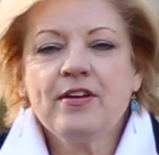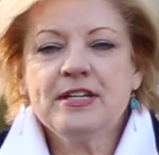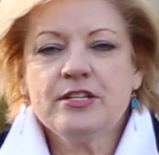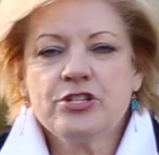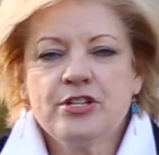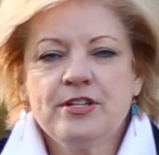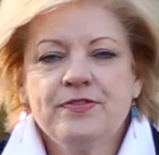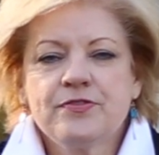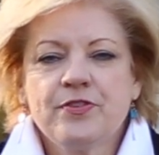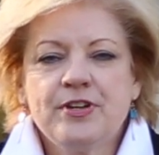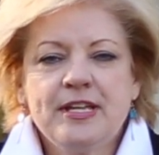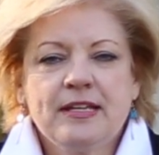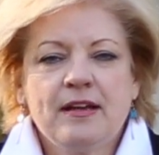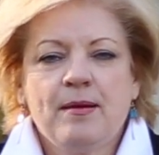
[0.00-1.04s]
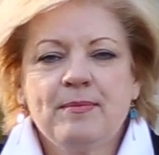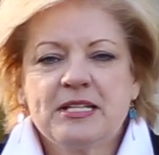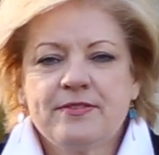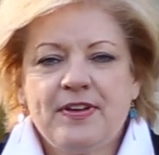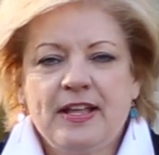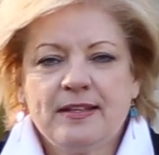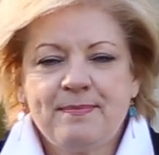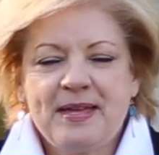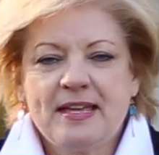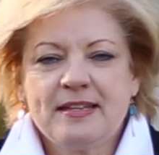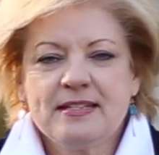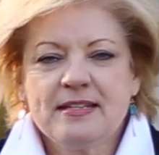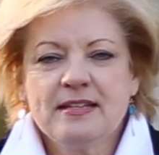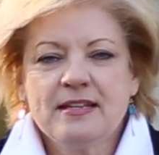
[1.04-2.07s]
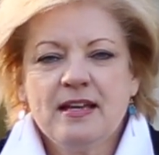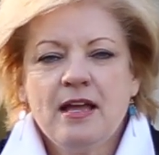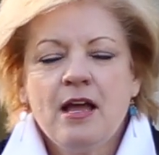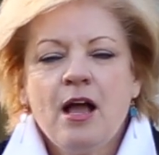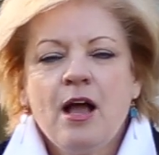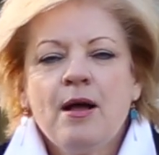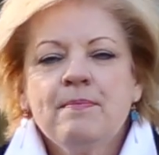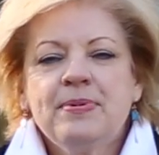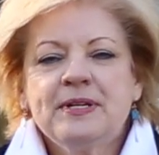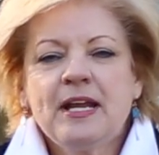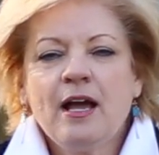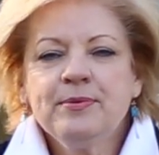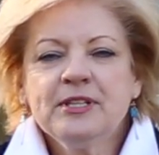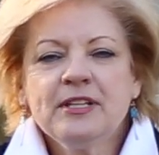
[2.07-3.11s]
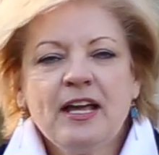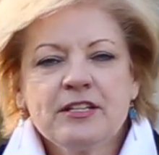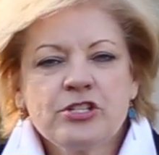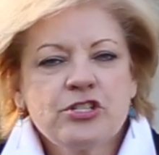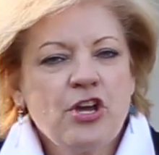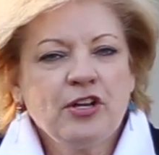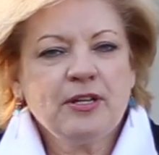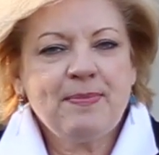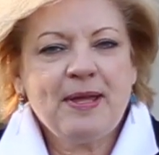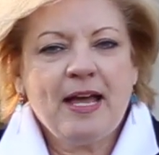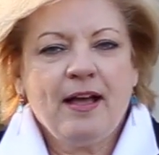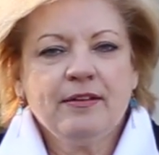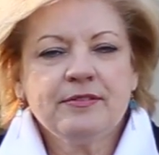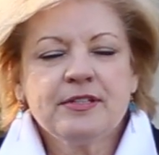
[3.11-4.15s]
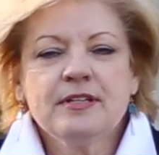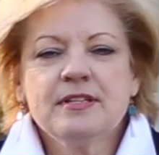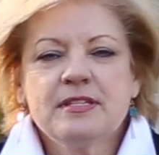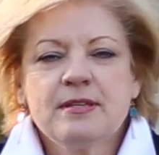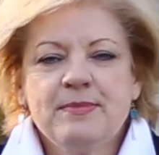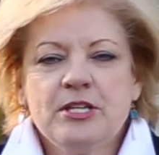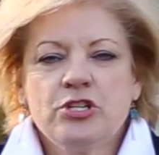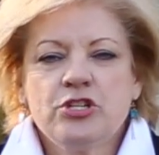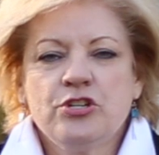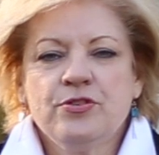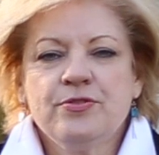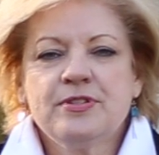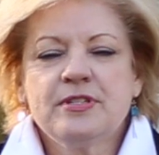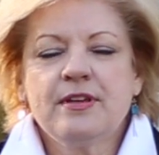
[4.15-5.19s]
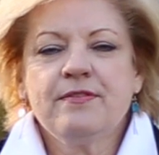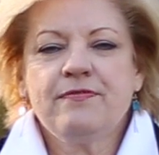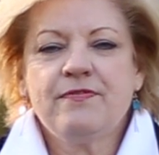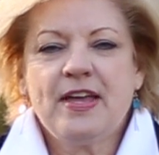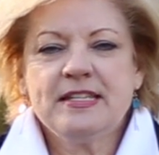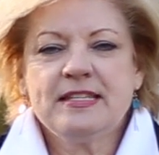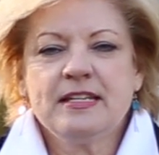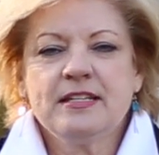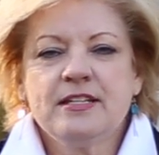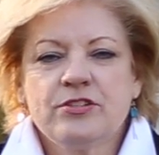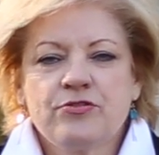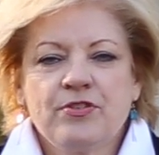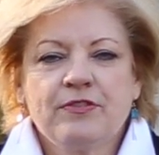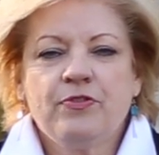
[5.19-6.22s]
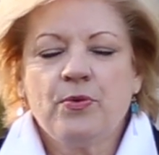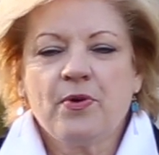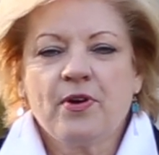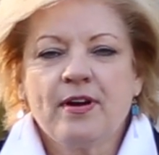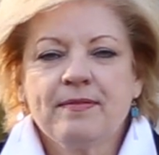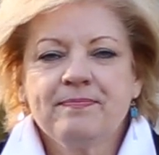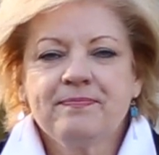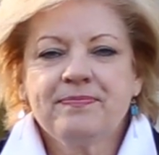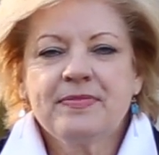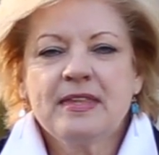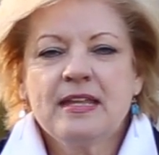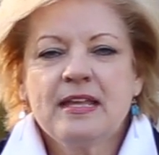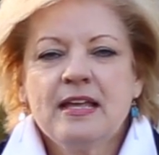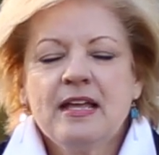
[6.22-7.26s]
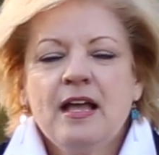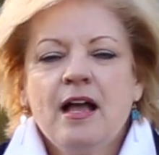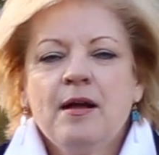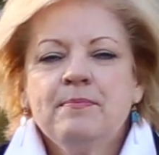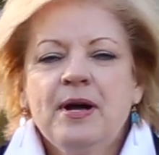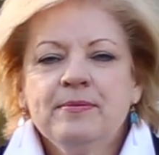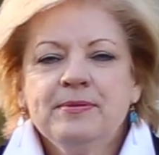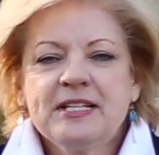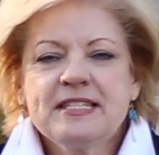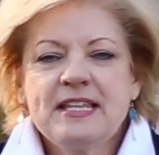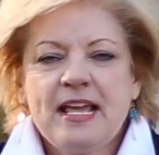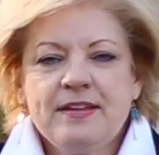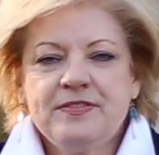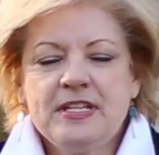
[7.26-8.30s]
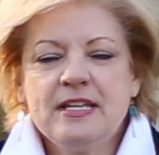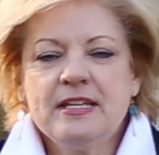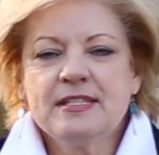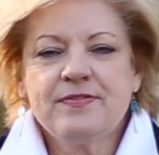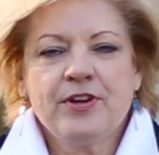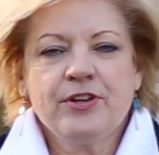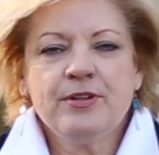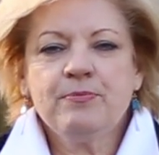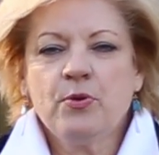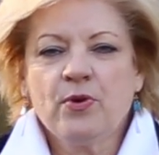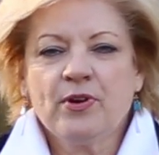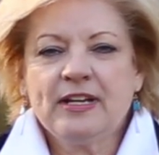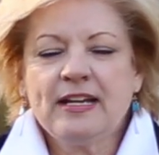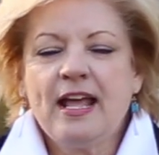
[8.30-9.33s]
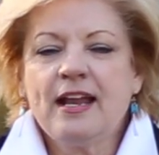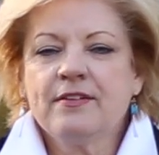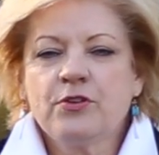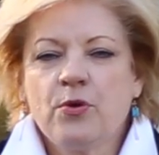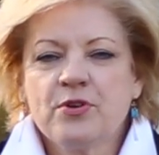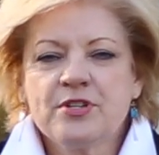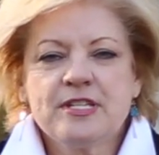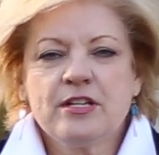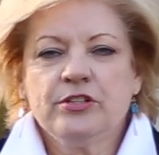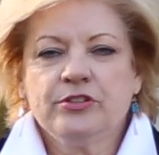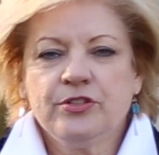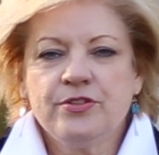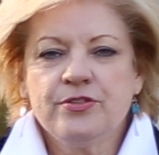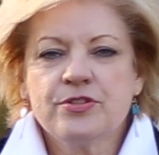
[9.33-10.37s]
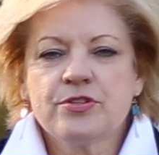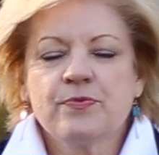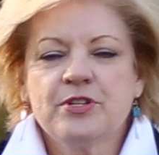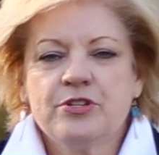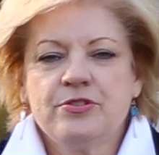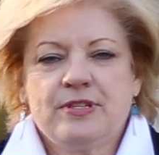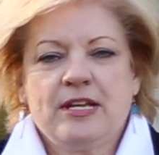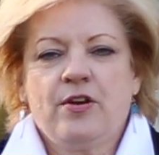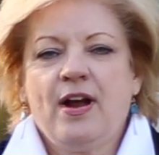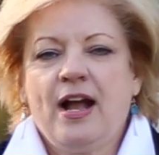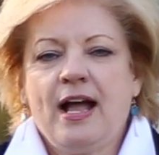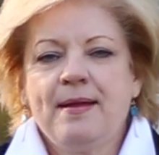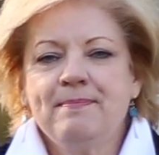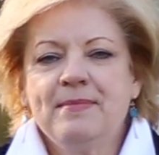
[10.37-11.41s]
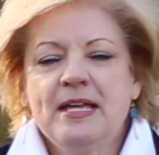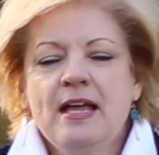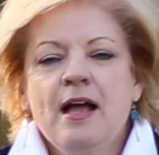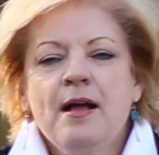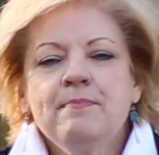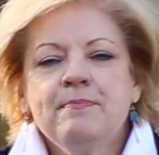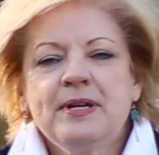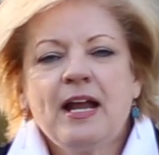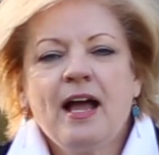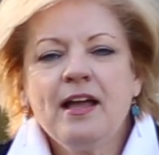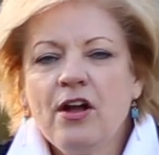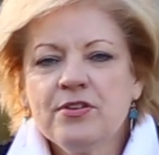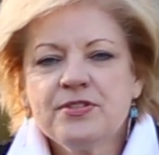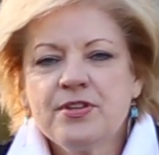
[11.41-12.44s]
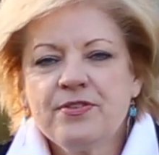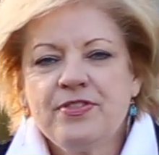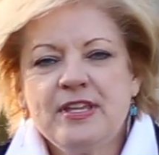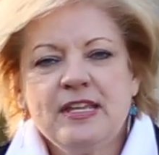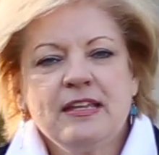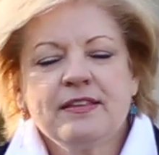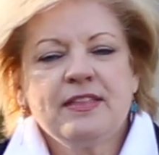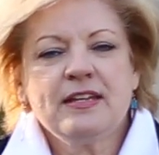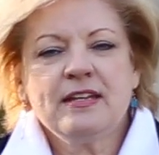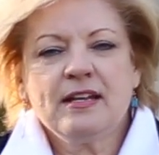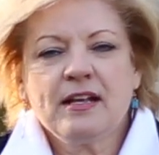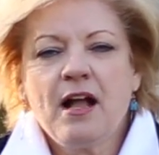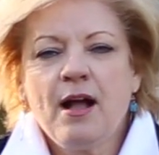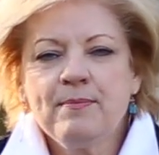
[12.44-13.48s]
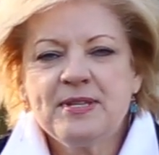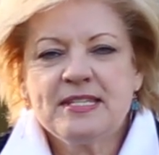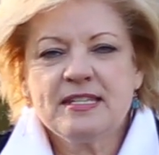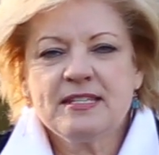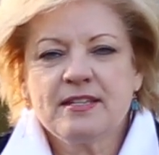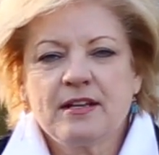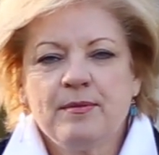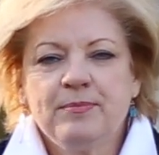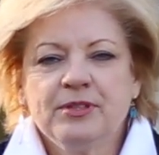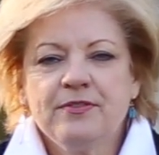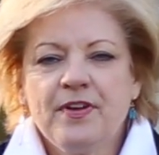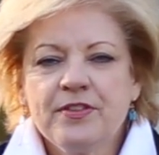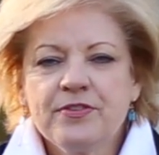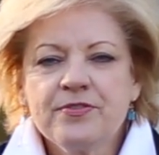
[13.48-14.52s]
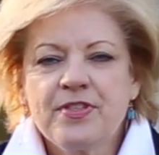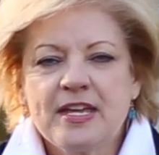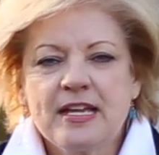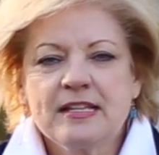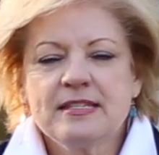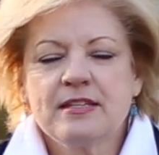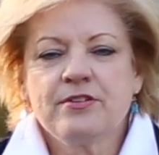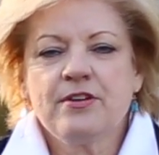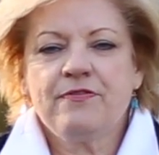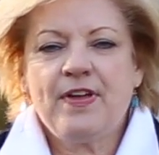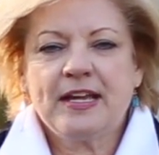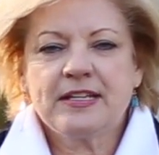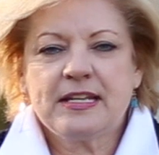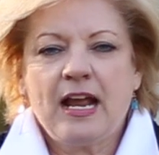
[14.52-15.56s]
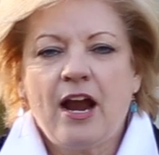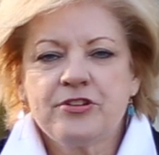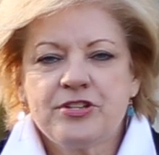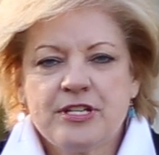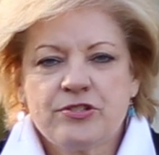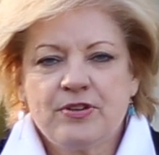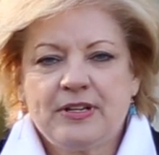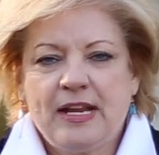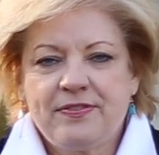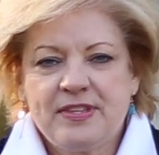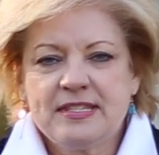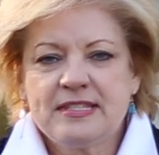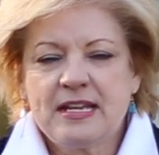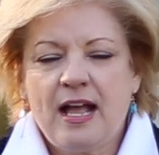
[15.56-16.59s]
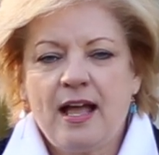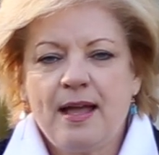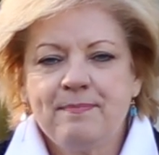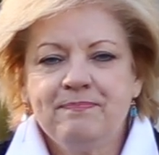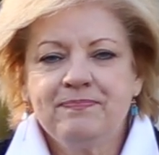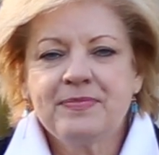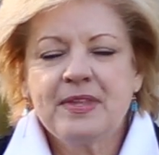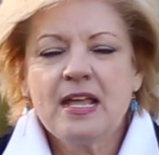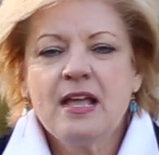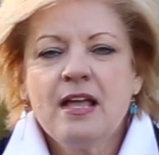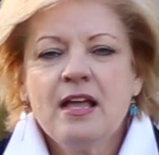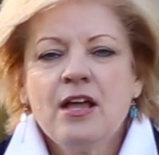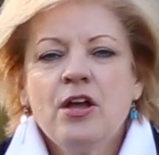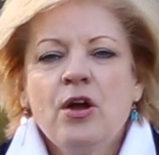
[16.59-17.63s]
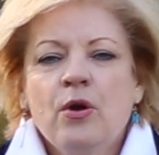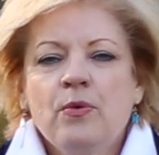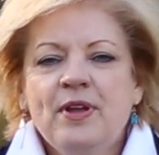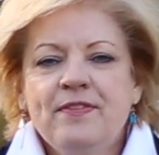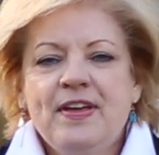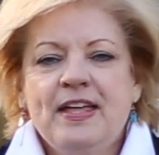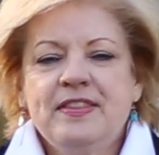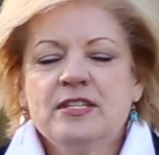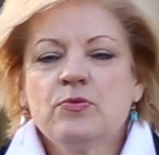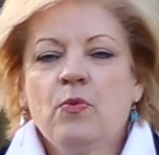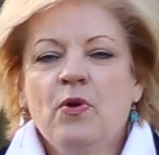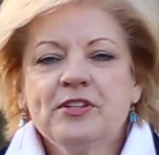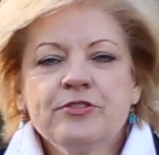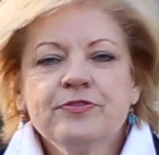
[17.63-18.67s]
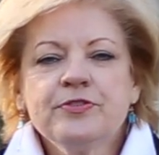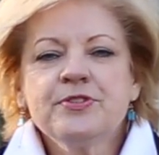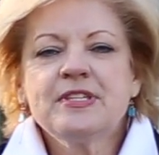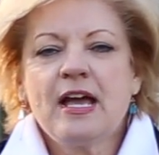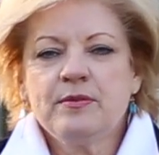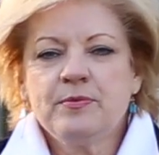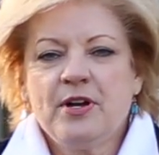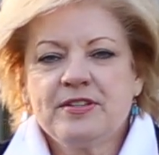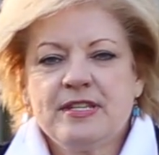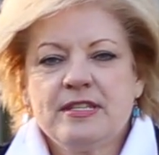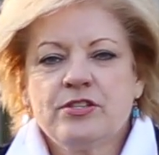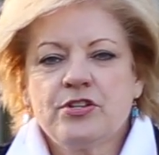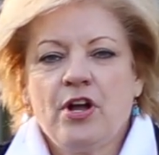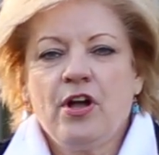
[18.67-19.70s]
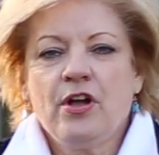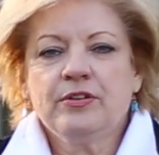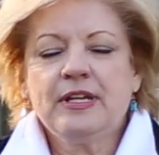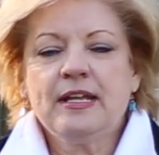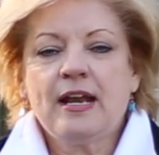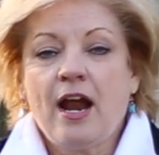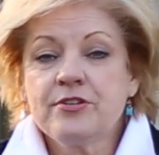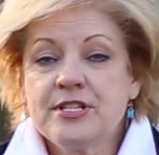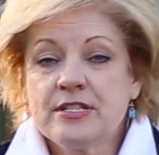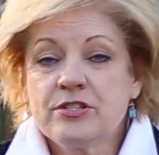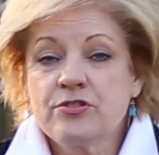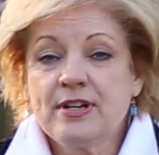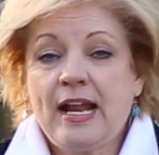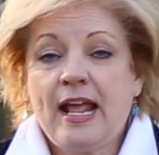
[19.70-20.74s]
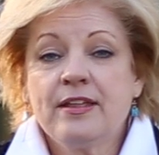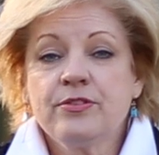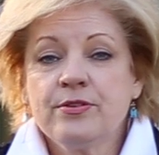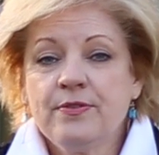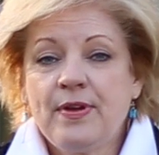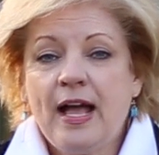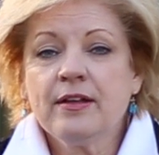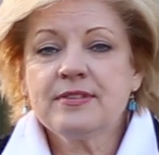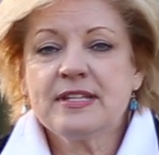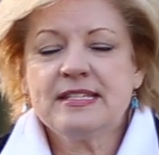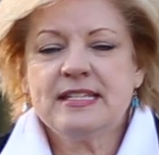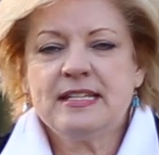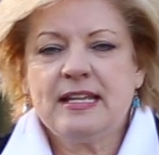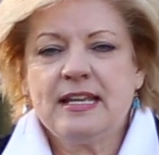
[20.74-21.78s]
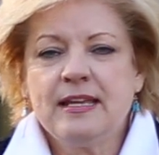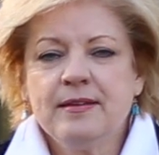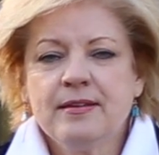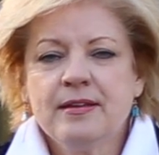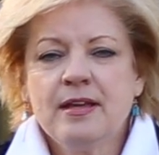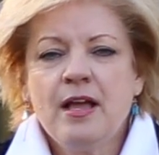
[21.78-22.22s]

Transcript: our initiatives for economic development. But I would like to talk about some issues facing District 4. Public safety is very important and of course includes reducing crime, but I also think that it encompasses a couple of other things that are affecting our district at this time. We have had these wonderful sidewalks installed in our district and throughout the city,